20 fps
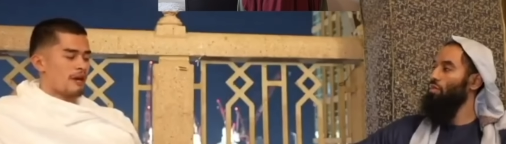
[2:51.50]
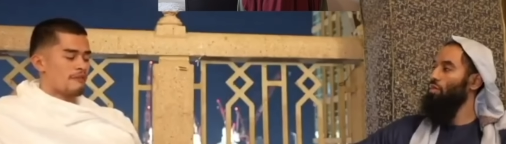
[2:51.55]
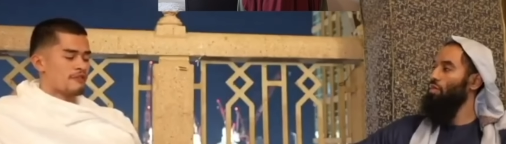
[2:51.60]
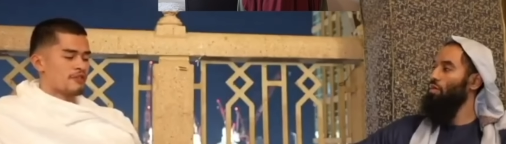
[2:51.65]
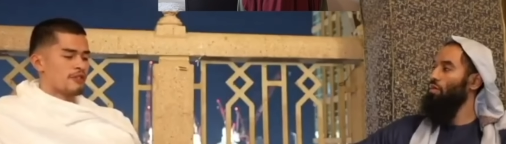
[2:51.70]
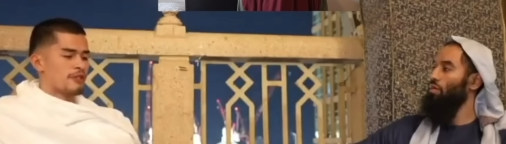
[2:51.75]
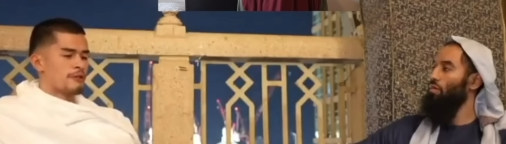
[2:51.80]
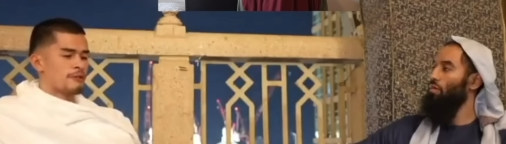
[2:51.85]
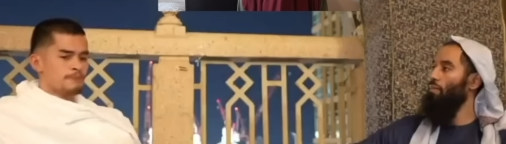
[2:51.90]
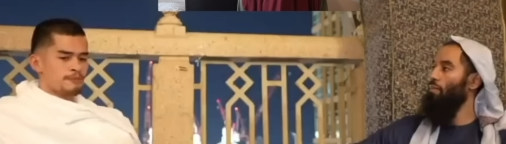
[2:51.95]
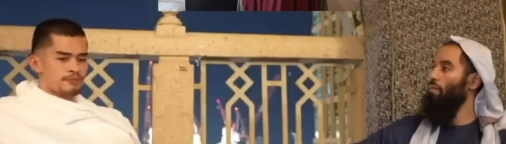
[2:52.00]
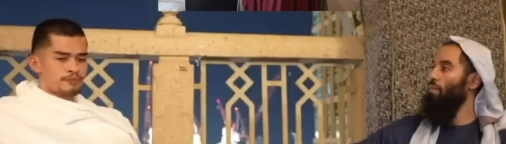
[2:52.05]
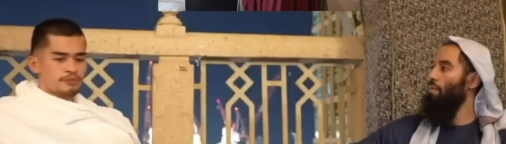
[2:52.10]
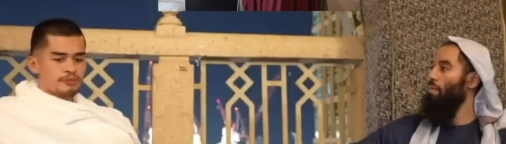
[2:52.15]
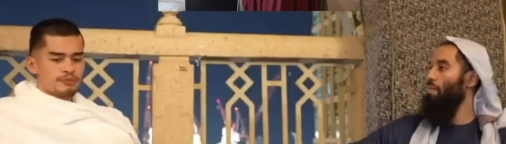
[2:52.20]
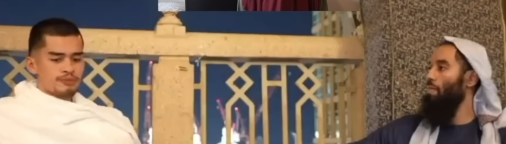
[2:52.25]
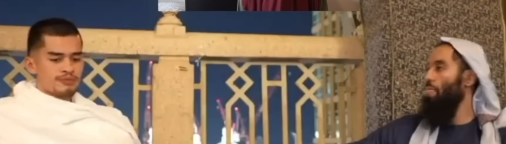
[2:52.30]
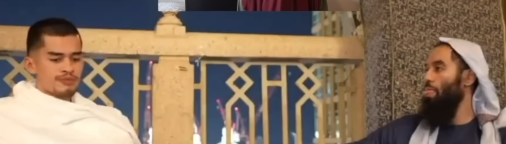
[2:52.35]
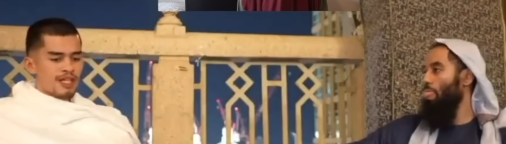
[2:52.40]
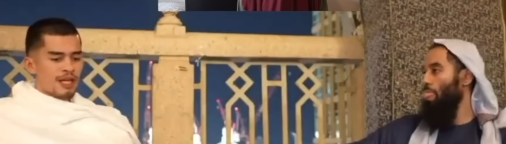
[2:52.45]
Speaker 1: have too.
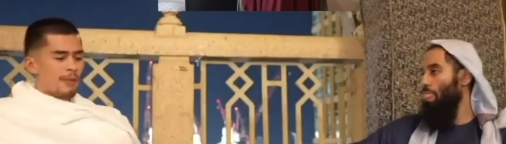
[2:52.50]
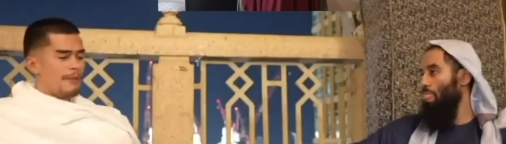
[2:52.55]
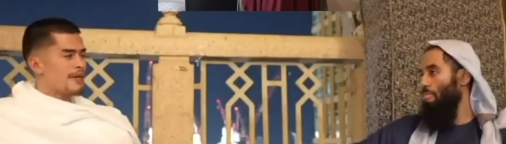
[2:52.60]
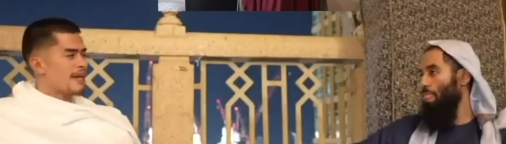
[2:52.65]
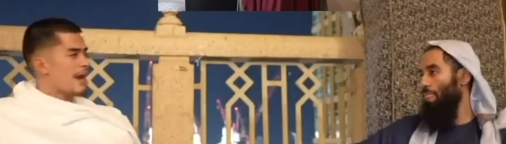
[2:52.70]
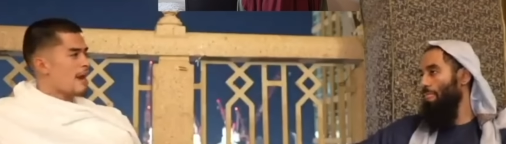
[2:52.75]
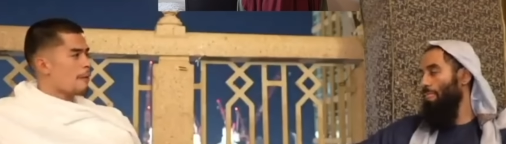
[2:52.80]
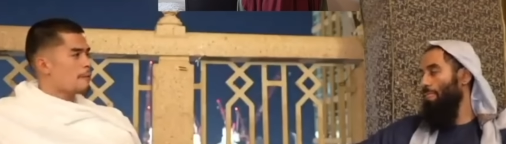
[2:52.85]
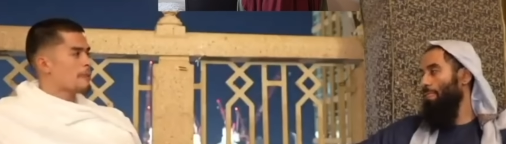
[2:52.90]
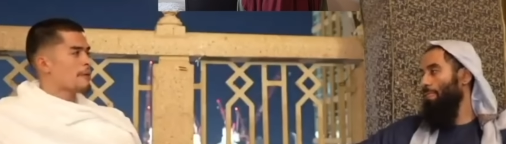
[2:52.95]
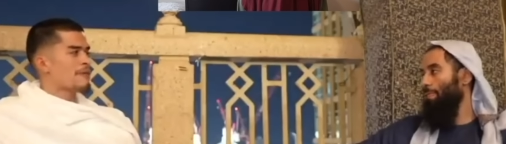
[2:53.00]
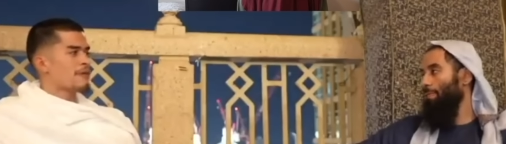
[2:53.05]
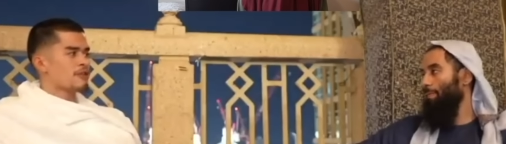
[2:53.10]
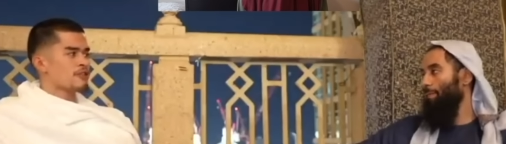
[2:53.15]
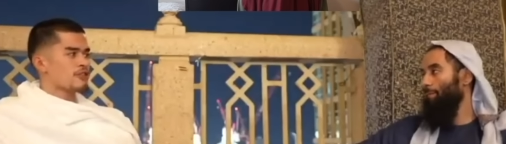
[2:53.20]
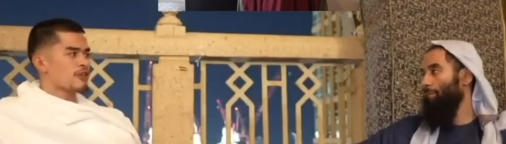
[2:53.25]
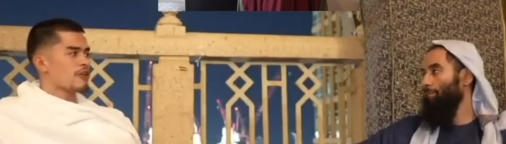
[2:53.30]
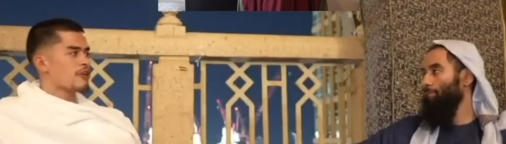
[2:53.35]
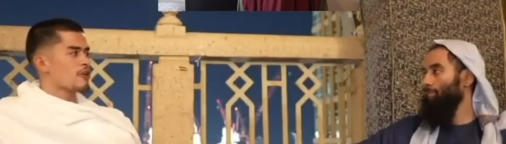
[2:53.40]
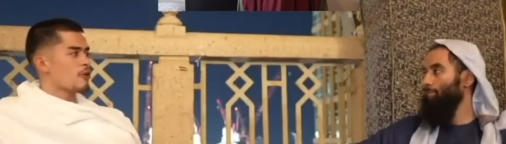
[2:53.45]
But now people are
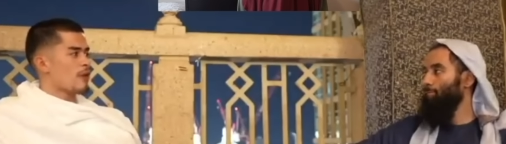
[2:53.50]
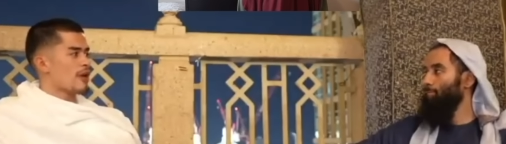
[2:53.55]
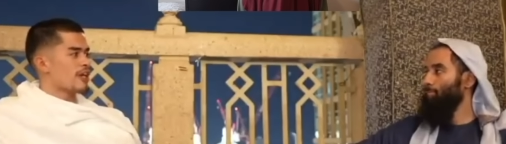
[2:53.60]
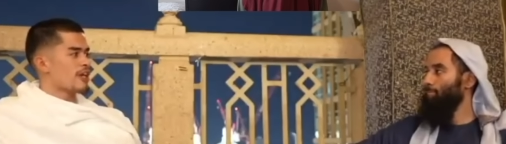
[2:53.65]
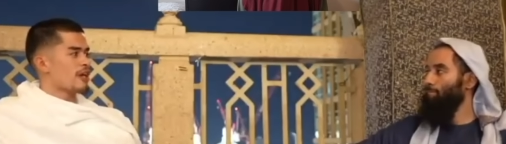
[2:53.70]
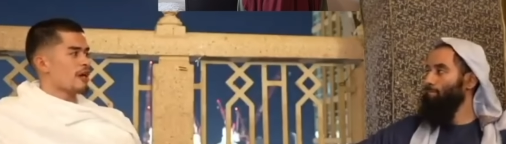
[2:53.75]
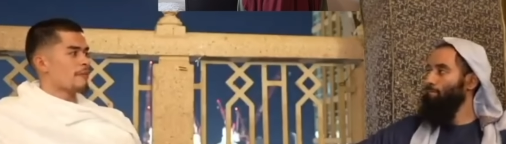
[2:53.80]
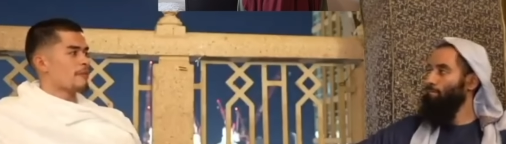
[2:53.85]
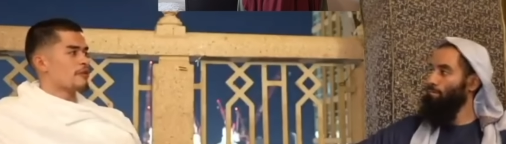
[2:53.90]
starting to wake up.